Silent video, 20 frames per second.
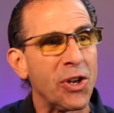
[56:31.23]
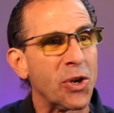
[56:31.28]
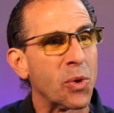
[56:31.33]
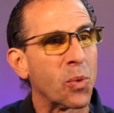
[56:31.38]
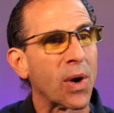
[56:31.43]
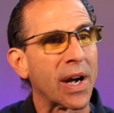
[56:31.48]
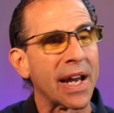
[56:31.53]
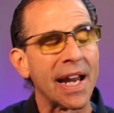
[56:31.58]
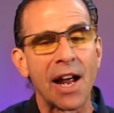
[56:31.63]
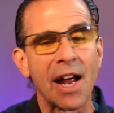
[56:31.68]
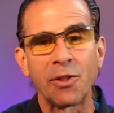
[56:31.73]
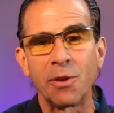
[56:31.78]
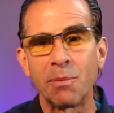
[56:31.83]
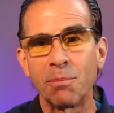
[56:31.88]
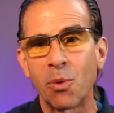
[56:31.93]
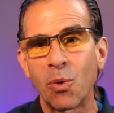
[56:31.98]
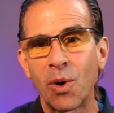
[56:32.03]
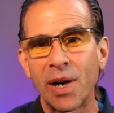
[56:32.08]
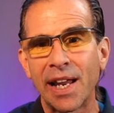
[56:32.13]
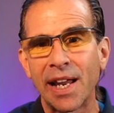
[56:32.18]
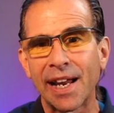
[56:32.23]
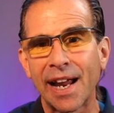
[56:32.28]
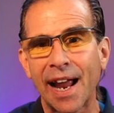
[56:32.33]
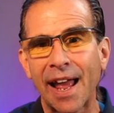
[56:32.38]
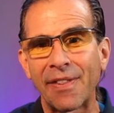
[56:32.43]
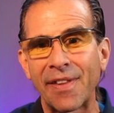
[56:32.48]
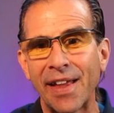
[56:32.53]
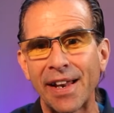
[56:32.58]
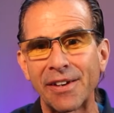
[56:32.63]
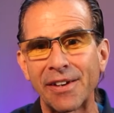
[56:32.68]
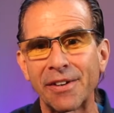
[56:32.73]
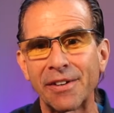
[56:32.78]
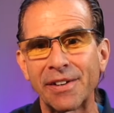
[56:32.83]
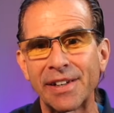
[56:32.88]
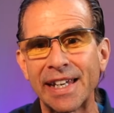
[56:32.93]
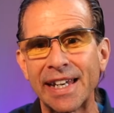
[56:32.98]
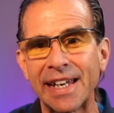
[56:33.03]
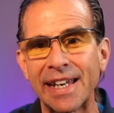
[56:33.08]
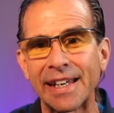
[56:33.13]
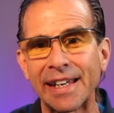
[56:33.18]
working out in the morning and then you're
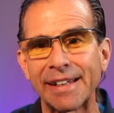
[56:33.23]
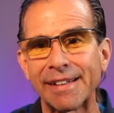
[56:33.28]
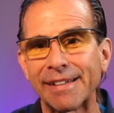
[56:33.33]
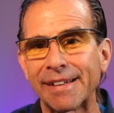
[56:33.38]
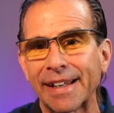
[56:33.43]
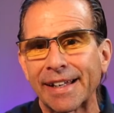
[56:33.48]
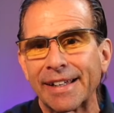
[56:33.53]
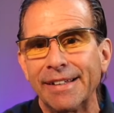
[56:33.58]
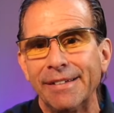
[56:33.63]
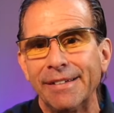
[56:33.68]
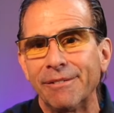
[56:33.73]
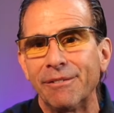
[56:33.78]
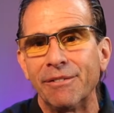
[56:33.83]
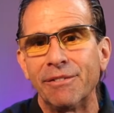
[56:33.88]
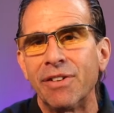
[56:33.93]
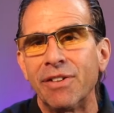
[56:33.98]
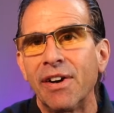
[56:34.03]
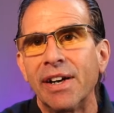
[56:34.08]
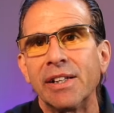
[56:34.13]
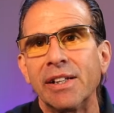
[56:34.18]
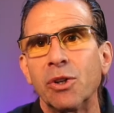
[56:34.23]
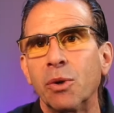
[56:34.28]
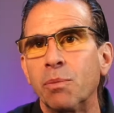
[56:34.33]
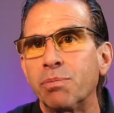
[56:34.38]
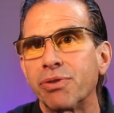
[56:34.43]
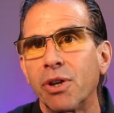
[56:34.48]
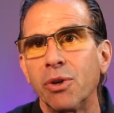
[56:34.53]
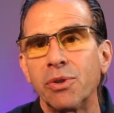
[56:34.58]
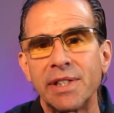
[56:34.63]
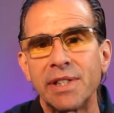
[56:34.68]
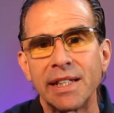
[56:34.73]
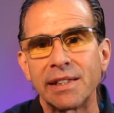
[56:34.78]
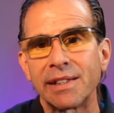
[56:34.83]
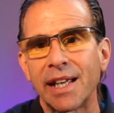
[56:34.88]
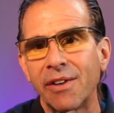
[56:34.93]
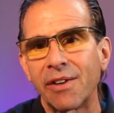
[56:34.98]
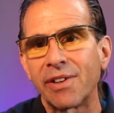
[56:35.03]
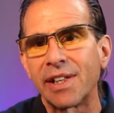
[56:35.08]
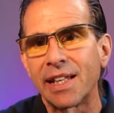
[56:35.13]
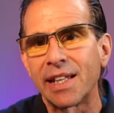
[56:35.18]
eating like very little protein
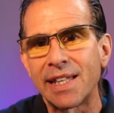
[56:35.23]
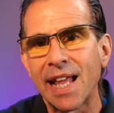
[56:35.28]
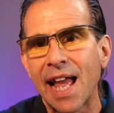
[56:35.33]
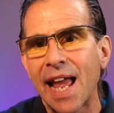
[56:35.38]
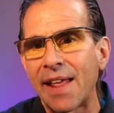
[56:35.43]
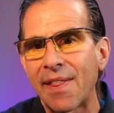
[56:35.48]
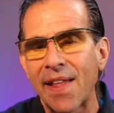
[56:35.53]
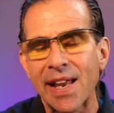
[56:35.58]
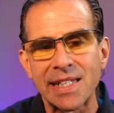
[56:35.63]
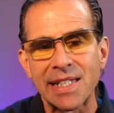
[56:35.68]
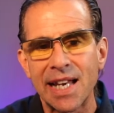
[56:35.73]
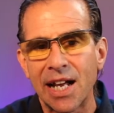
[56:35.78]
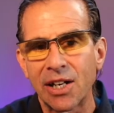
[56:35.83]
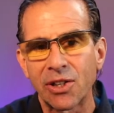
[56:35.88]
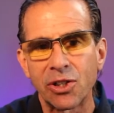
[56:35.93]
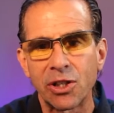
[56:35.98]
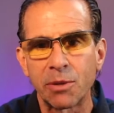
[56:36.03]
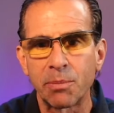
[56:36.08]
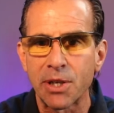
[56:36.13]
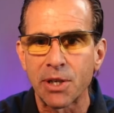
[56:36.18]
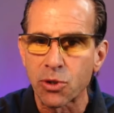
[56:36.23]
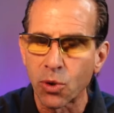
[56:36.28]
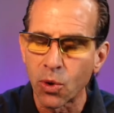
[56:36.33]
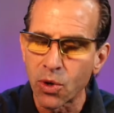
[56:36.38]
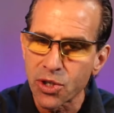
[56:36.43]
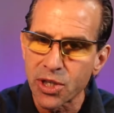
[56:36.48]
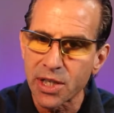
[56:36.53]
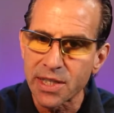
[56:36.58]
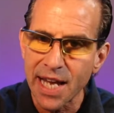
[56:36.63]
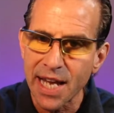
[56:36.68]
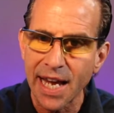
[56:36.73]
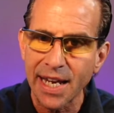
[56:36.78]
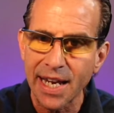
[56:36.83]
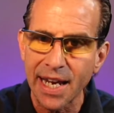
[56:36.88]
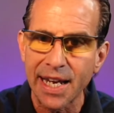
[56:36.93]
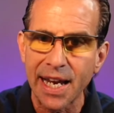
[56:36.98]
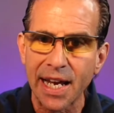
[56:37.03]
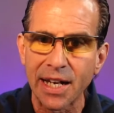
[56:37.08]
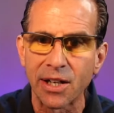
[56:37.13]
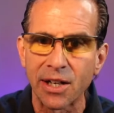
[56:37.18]
later in the day. That's not good. But as long as you're
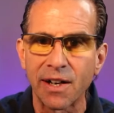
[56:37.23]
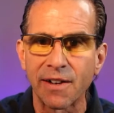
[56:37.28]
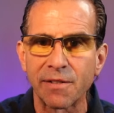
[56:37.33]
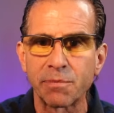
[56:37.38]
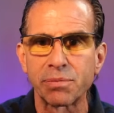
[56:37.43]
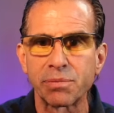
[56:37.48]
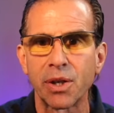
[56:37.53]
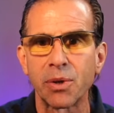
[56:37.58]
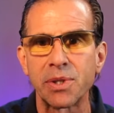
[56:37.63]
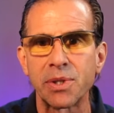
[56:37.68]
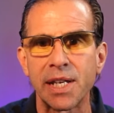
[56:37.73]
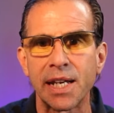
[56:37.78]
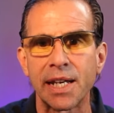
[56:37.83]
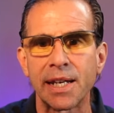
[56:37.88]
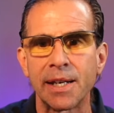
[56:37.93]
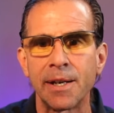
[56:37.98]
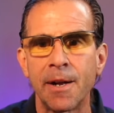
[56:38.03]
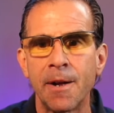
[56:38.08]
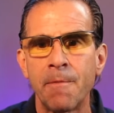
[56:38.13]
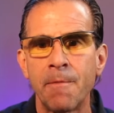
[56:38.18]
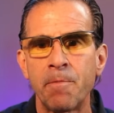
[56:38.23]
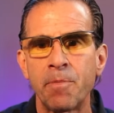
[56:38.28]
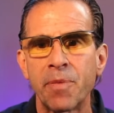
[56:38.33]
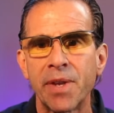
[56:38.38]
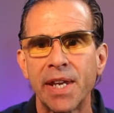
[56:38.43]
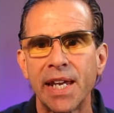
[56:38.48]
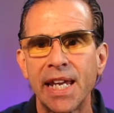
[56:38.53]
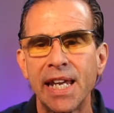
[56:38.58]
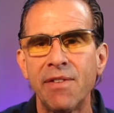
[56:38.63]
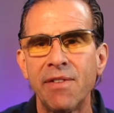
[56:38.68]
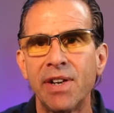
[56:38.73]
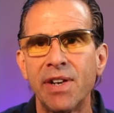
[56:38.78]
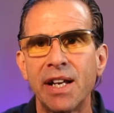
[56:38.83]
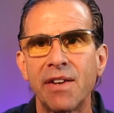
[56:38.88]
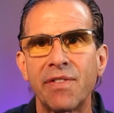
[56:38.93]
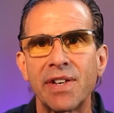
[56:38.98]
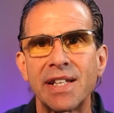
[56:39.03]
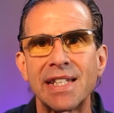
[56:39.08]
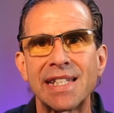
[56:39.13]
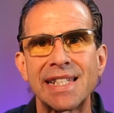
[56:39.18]
taking in enough protein, even
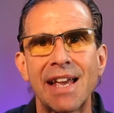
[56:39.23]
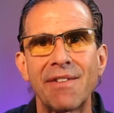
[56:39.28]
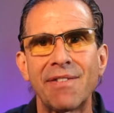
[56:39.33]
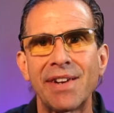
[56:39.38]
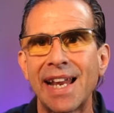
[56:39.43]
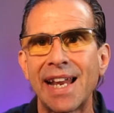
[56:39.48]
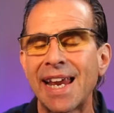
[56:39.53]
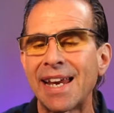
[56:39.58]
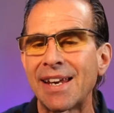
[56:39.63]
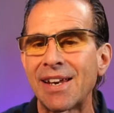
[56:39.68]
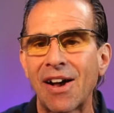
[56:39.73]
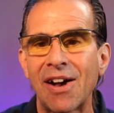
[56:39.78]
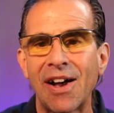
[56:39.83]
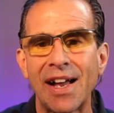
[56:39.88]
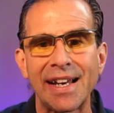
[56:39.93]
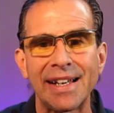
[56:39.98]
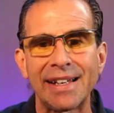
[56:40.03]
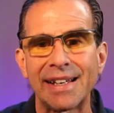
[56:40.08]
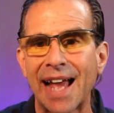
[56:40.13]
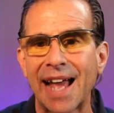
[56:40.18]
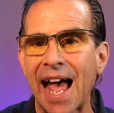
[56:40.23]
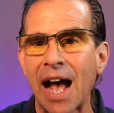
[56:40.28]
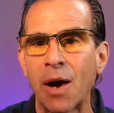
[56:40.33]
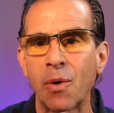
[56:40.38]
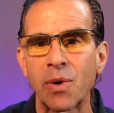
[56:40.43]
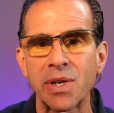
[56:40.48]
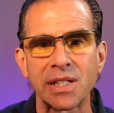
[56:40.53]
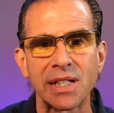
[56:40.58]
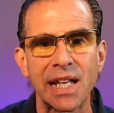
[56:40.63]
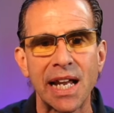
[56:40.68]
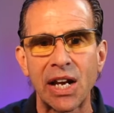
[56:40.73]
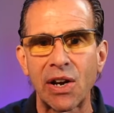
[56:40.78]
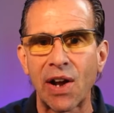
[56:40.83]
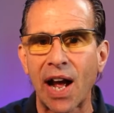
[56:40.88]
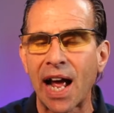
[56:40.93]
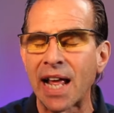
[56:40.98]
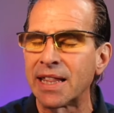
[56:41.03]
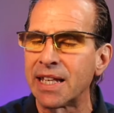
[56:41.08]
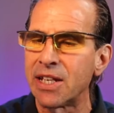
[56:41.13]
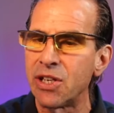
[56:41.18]
if it's 7, 8, 9 hours later,
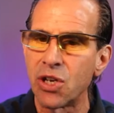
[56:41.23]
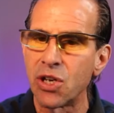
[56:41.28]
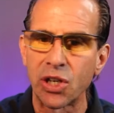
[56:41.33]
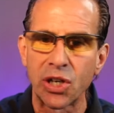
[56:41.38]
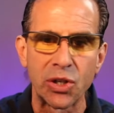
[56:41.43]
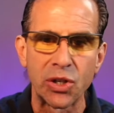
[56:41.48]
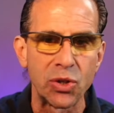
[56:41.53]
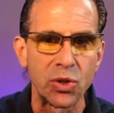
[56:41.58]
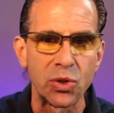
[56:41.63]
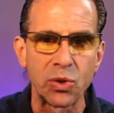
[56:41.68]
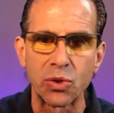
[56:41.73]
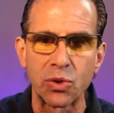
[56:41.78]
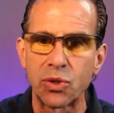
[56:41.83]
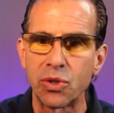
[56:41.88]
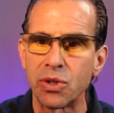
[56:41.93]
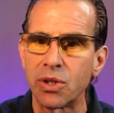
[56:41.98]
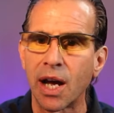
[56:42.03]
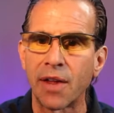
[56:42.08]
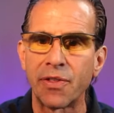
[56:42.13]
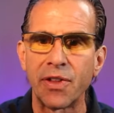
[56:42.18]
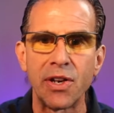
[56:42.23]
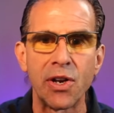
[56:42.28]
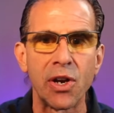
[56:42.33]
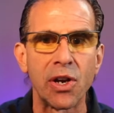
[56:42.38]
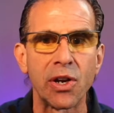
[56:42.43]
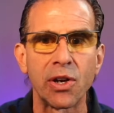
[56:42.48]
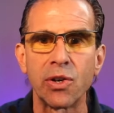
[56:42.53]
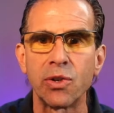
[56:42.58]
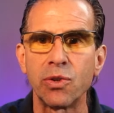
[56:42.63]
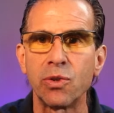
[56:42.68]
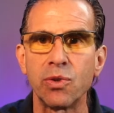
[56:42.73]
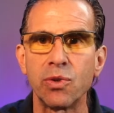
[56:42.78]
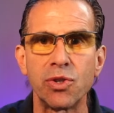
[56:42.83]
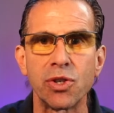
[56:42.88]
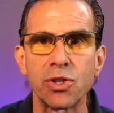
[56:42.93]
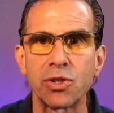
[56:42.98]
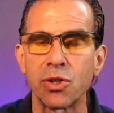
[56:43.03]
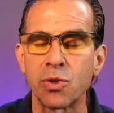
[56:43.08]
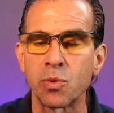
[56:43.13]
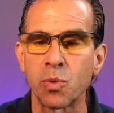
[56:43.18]
I think you're gonna do
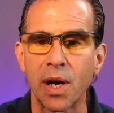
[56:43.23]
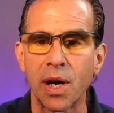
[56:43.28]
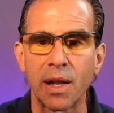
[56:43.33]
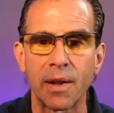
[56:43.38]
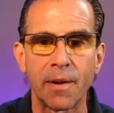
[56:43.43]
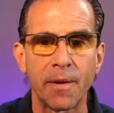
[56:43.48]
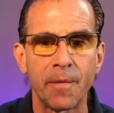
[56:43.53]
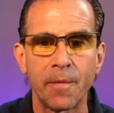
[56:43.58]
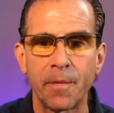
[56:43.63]
just as well.